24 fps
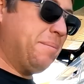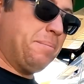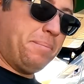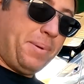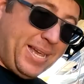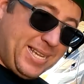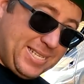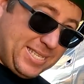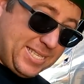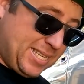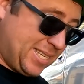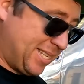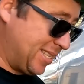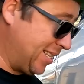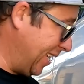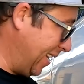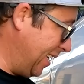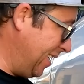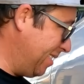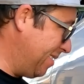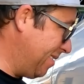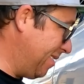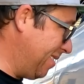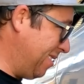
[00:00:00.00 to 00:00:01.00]

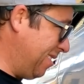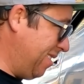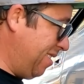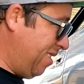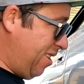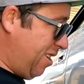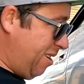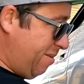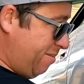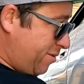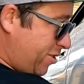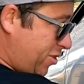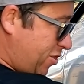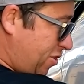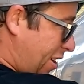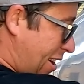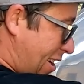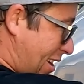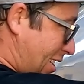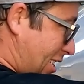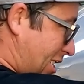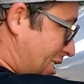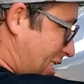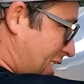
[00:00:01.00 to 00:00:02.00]
basically I'm
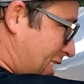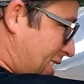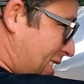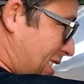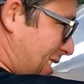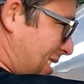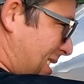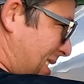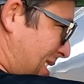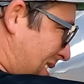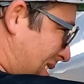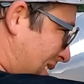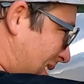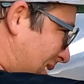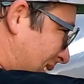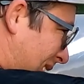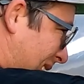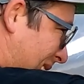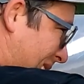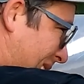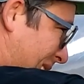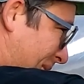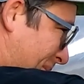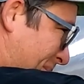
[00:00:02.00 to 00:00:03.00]
trying to just
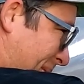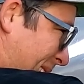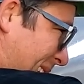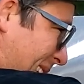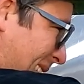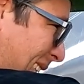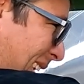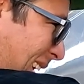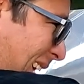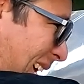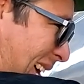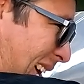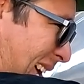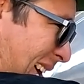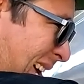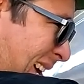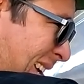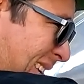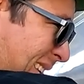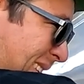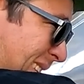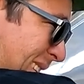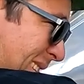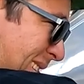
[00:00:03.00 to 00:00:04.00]
make the car